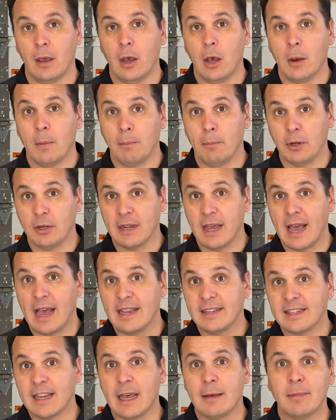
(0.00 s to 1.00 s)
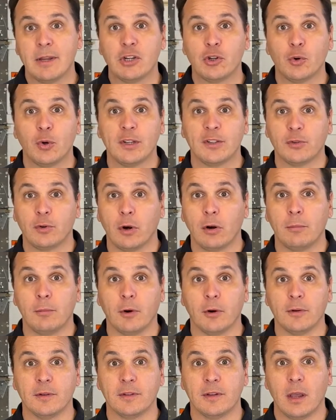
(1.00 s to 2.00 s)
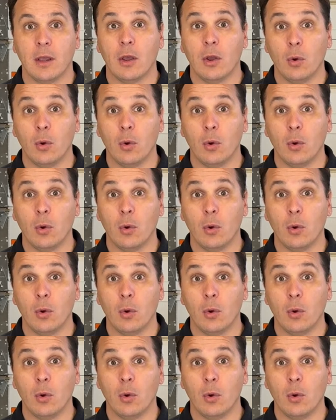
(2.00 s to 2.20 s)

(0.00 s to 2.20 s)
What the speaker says: But as amateur astronomers,